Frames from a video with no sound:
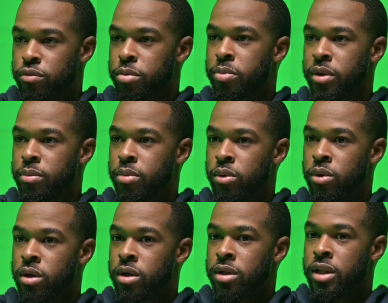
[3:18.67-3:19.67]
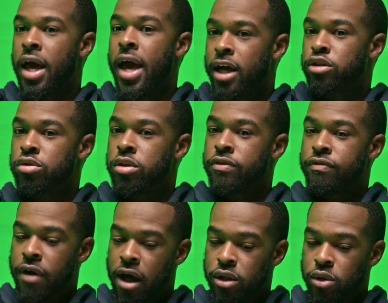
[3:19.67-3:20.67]
group of people that actually
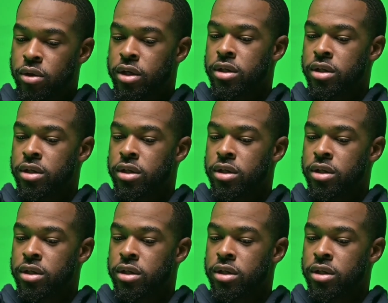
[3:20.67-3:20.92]
follow